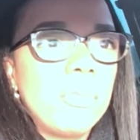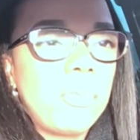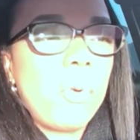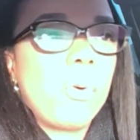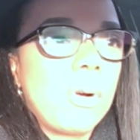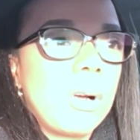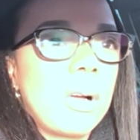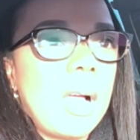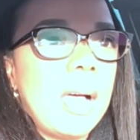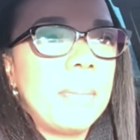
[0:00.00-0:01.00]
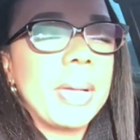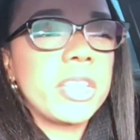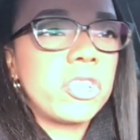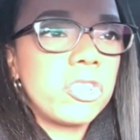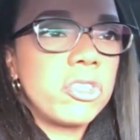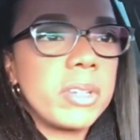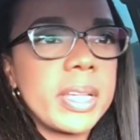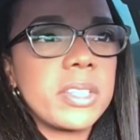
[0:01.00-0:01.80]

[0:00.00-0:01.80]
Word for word: for uh, my surgery,